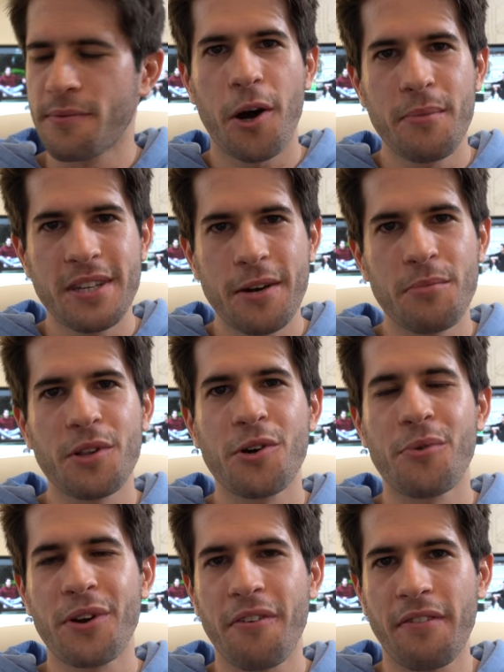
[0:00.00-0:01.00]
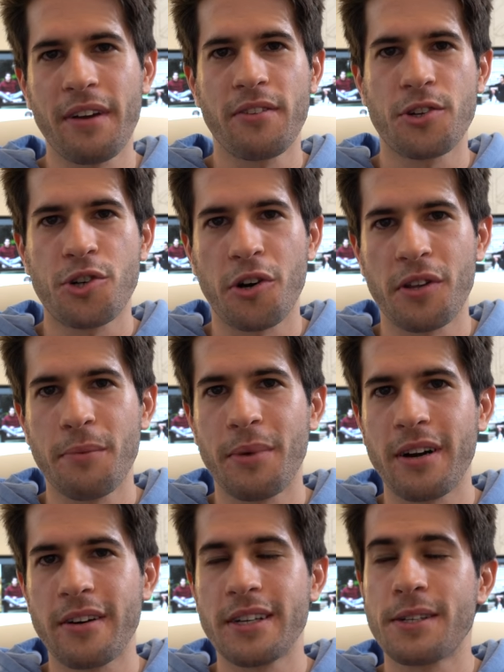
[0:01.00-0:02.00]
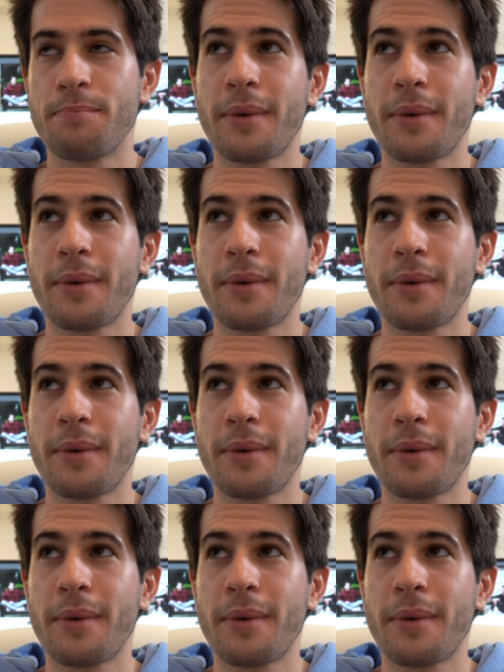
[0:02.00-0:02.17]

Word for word: Comment down below what your favorite chocolate bar is.